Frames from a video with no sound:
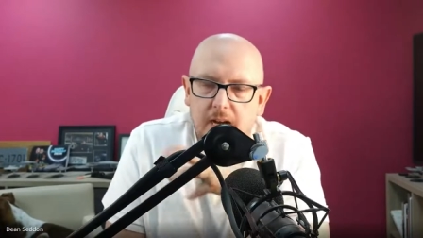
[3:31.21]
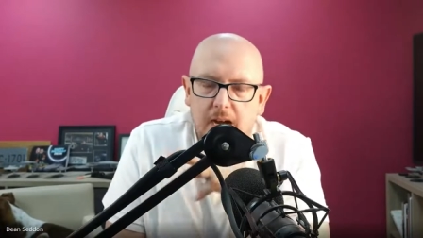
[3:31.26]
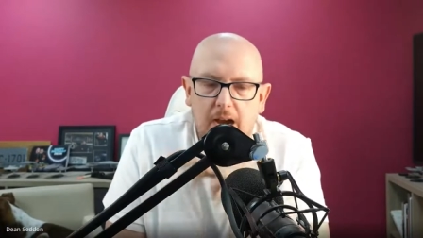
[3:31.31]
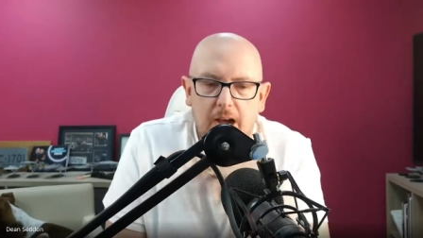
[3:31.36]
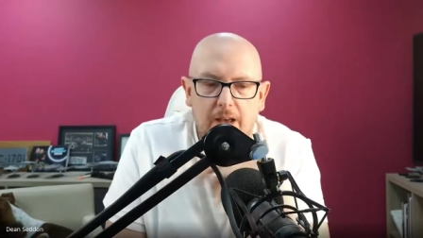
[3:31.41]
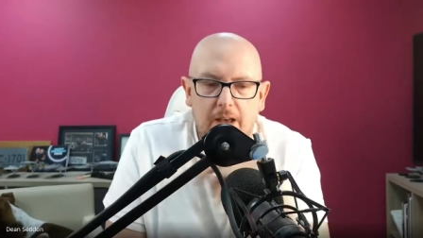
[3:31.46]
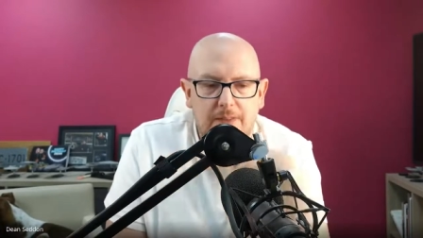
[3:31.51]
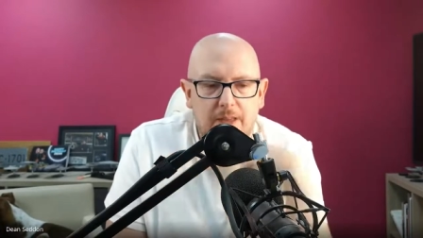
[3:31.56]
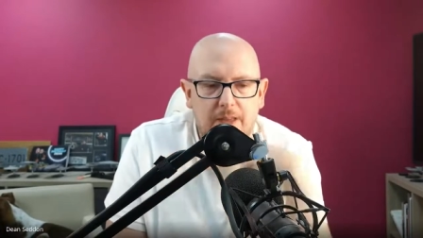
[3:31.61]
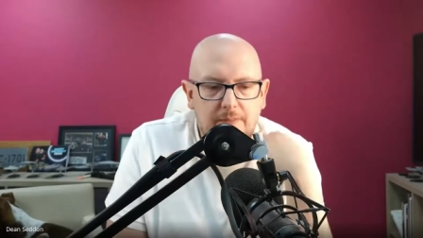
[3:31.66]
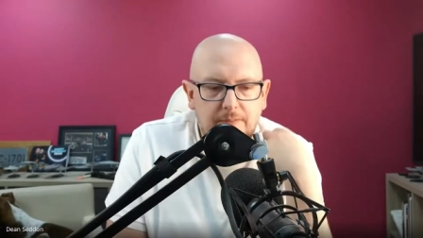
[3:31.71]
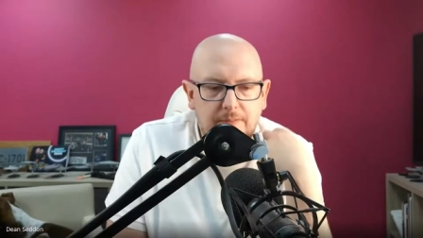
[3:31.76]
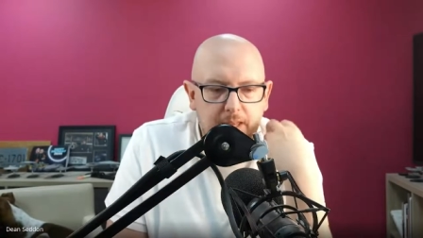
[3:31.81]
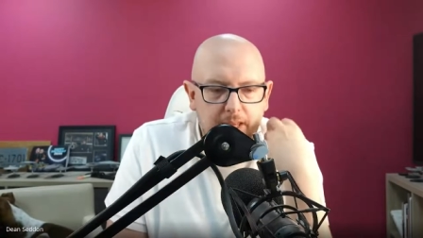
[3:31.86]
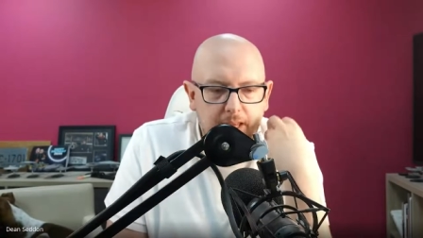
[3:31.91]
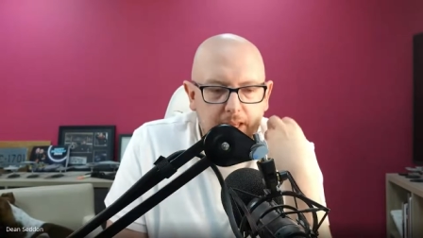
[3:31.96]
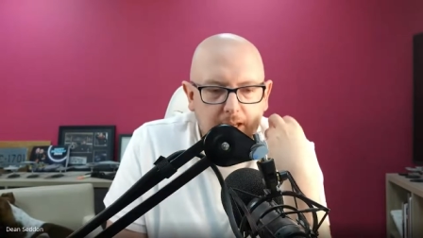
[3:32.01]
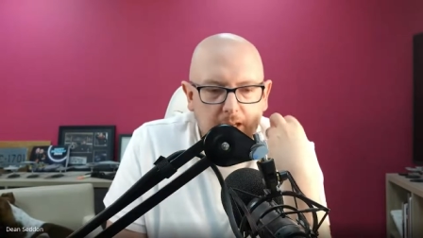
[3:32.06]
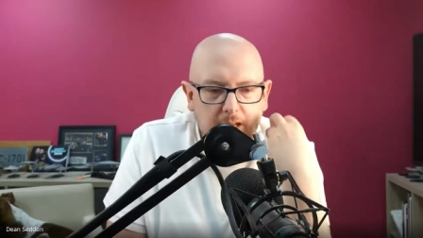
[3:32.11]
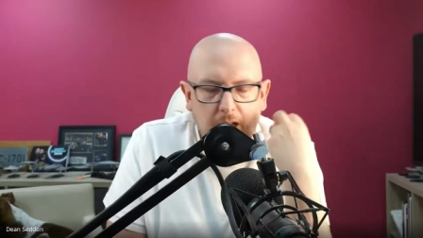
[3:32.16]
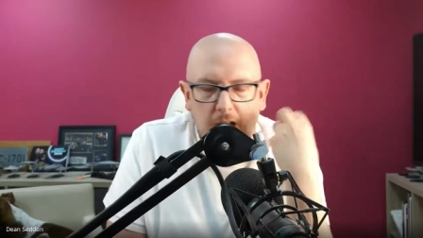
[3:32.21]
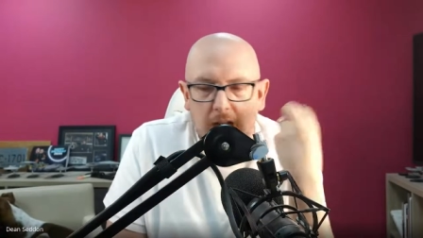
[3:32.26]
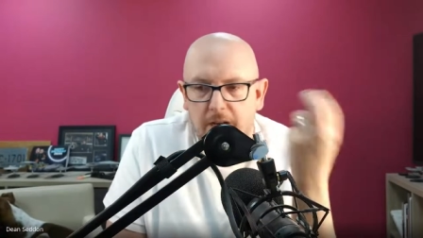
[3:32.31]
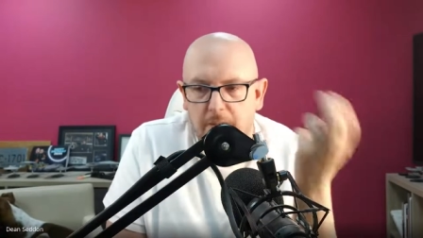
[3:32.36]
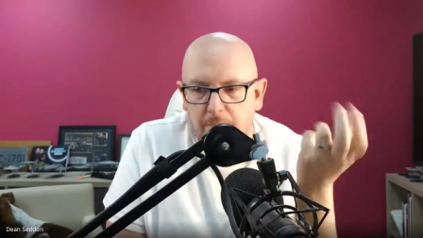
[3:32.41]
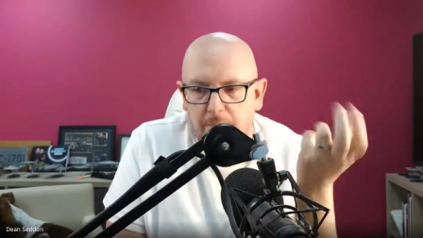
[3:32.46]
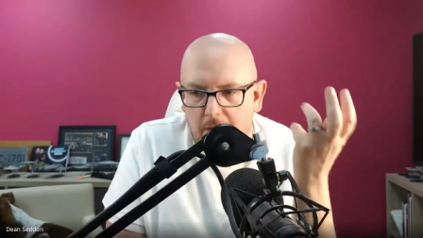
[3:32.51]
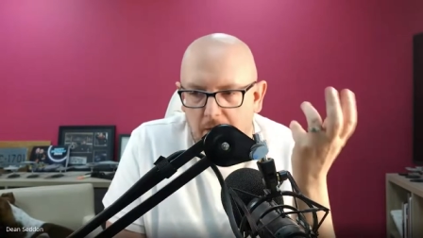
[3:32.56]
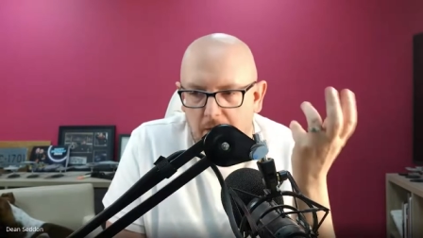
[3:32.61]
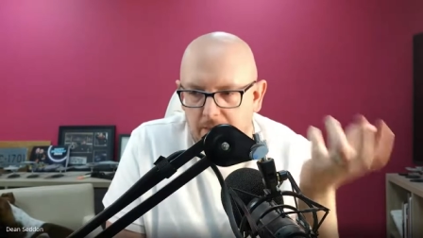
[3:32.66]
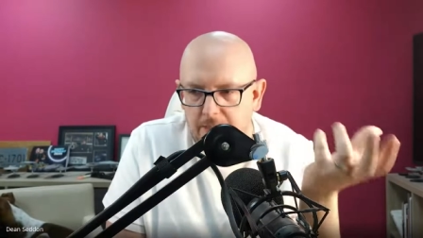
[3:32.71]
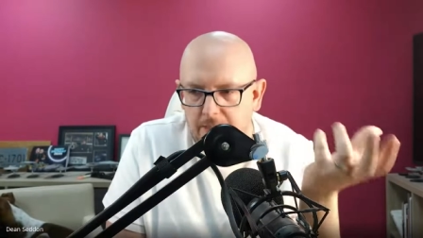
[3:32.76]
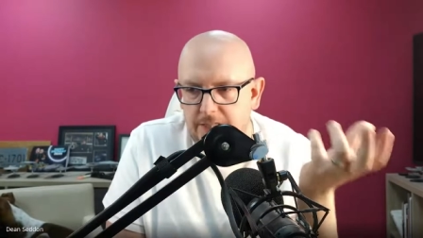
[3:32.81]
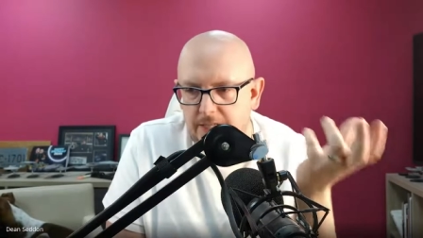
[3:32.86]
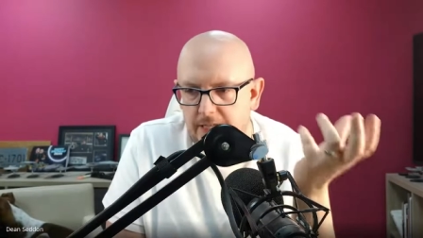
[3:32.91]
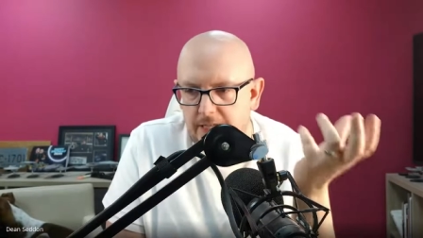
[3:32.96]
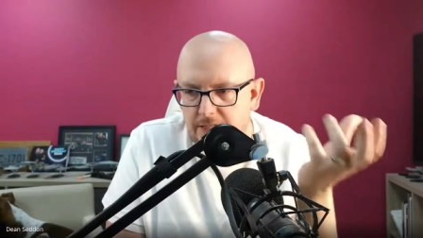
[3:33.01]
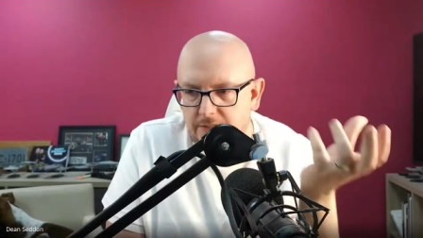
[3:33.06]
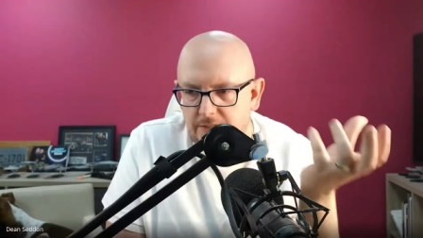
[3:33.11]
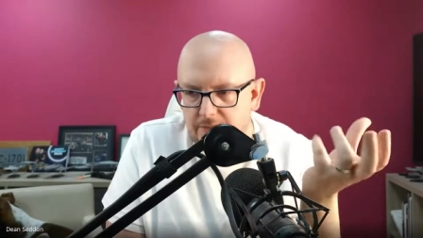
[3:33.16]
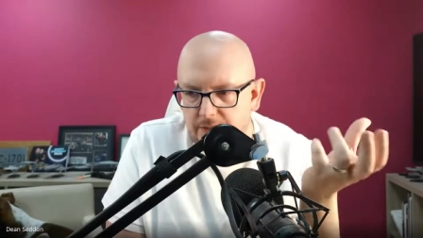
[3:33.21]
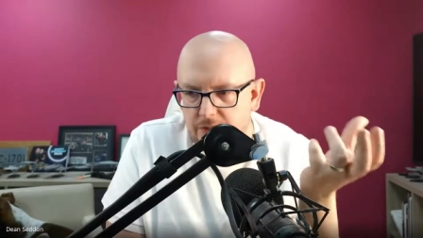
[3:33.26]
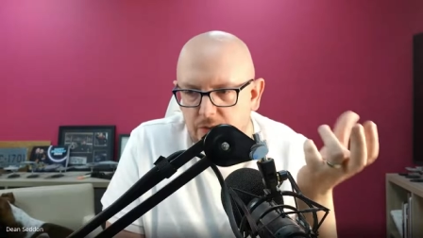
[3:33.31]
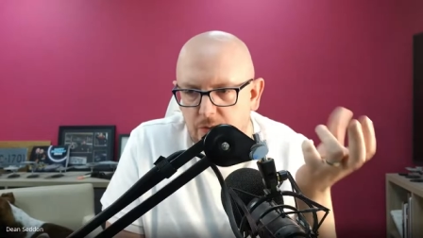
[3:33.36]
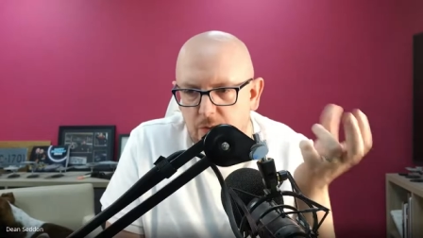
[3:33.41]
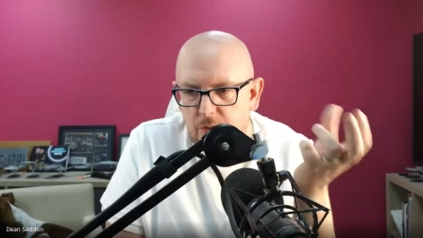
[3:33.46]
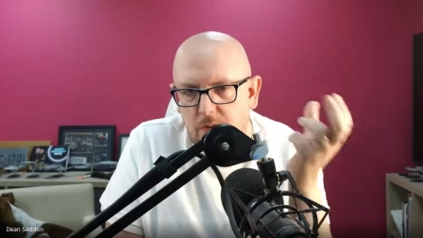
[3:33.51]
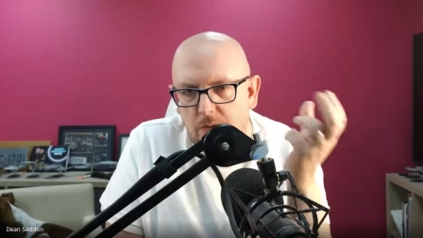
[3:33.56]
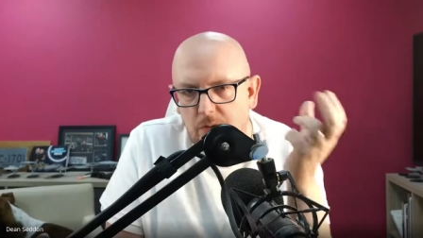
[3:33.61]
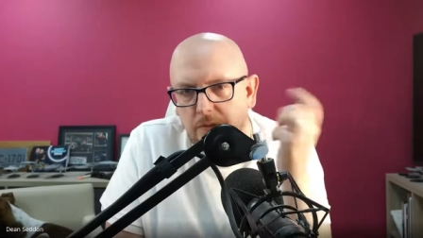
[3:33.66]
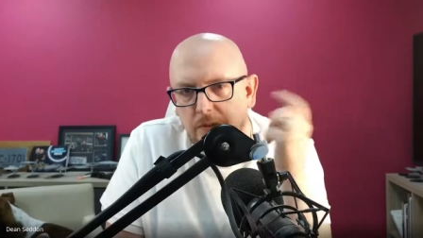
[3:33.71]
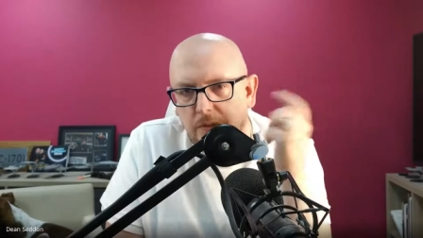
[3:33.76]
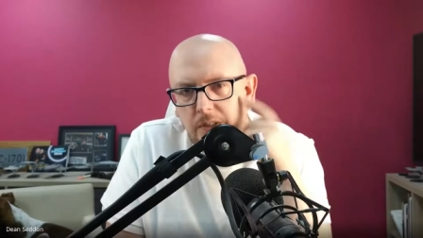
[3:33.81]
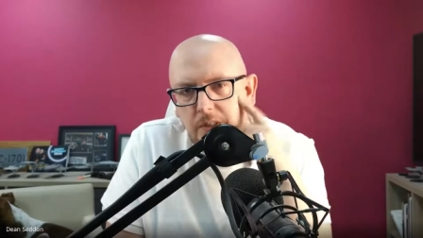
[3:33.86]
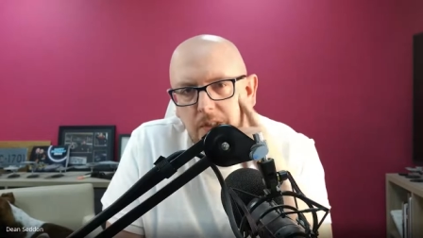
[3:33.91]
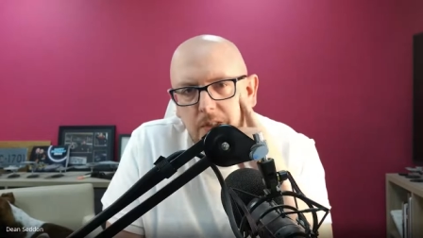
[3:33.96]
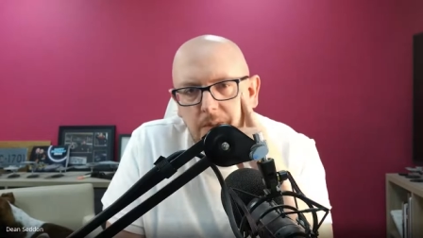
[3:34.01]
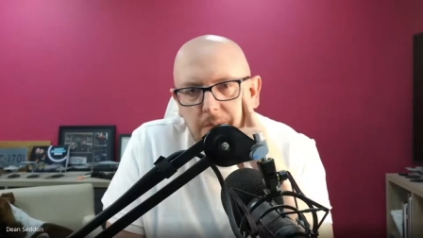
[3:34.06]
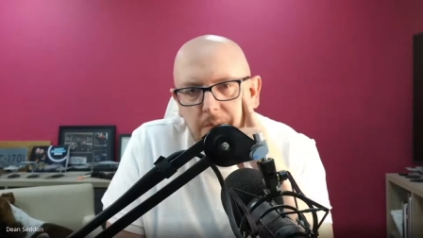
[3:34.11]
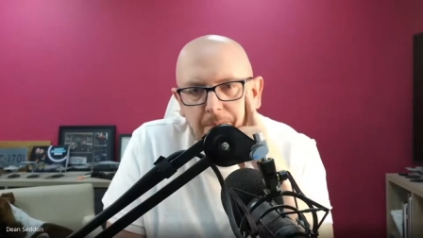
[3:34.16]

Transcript: And yeah. then the client part is the individual. Yeah.